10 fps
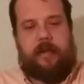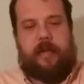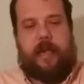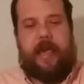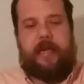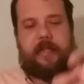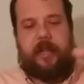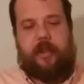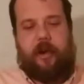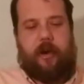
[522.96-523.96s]
the Easy
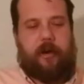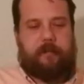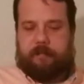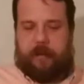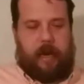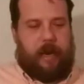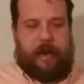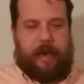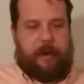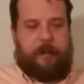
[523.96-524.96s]
third.
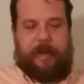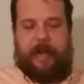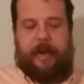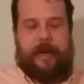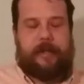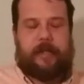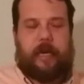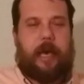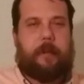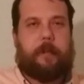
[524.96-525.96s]
I mean, it is a
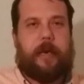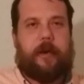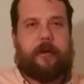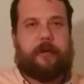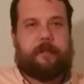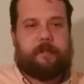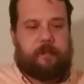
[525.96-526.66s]
light beer.